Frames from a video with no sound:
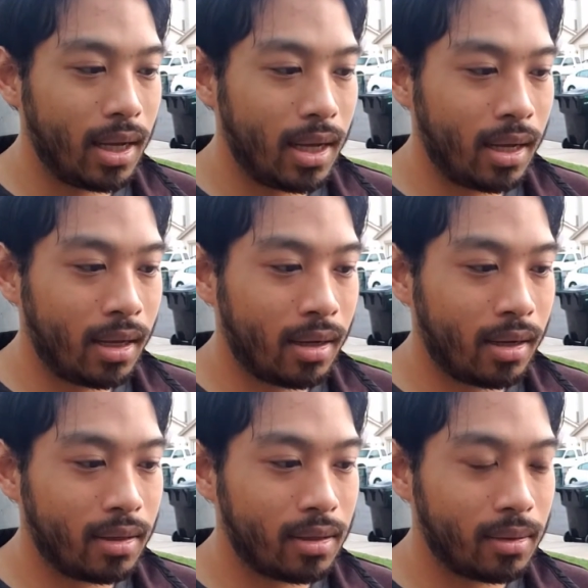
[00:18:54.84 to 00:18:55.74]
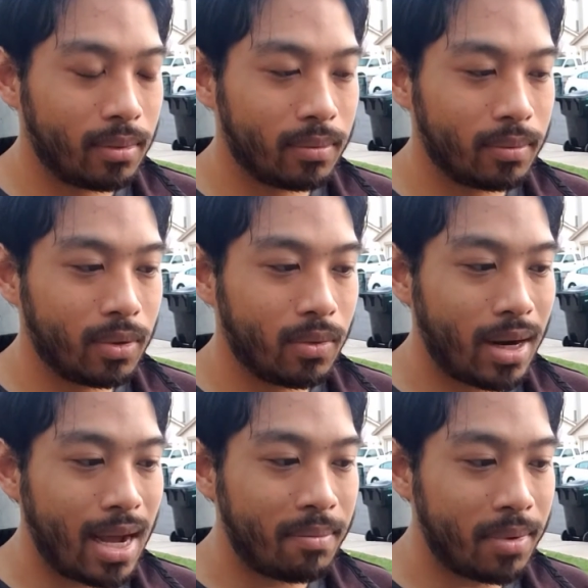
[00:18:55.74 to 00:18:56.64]
And what
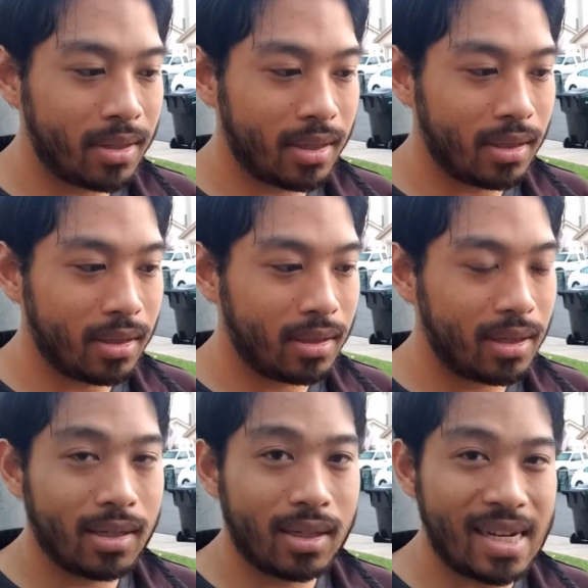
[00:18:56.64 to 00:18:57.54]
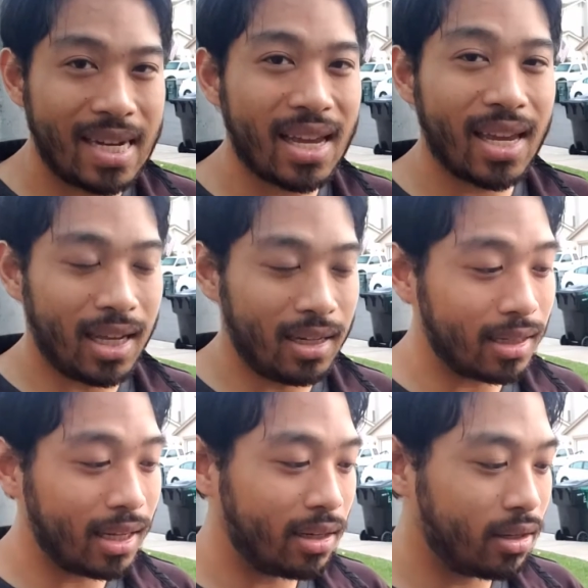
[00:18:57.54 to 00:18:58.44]
happens is, decades
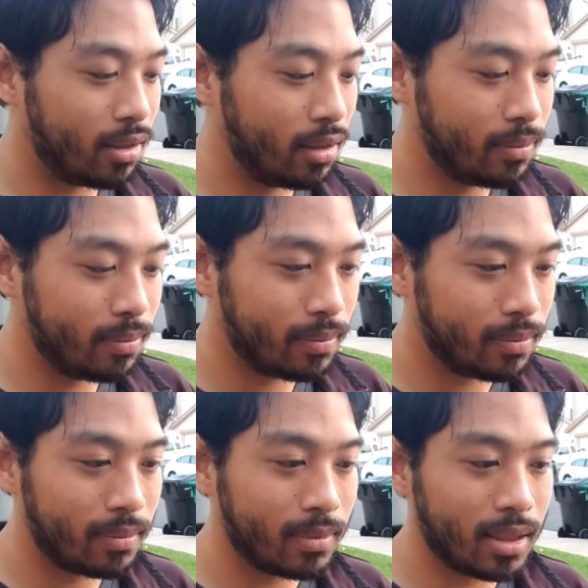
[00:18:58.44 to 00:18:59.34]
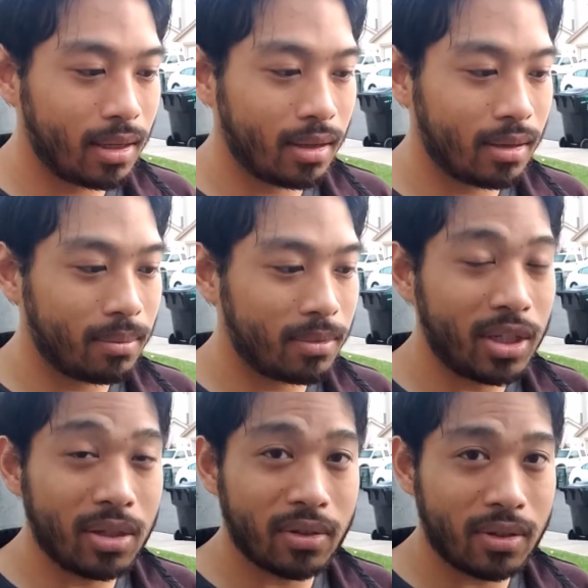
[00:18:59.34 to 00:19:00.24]
later,
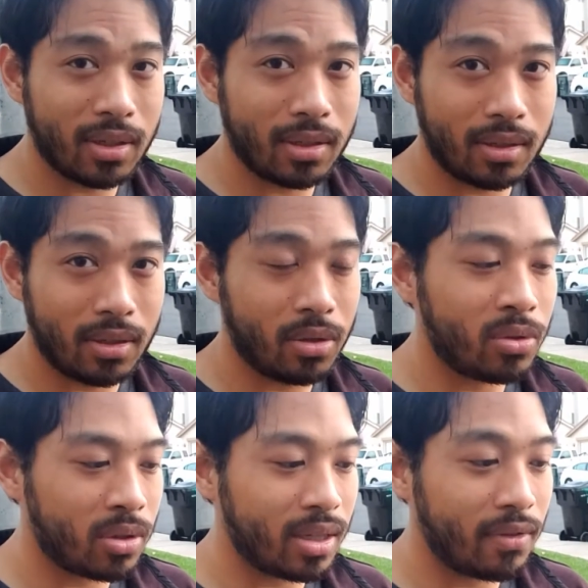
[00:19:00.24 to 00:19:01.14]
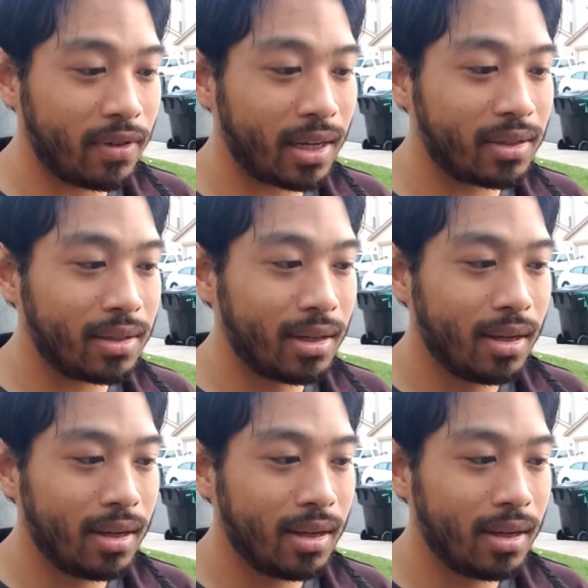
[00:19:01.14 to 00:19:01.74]
shingles usually affects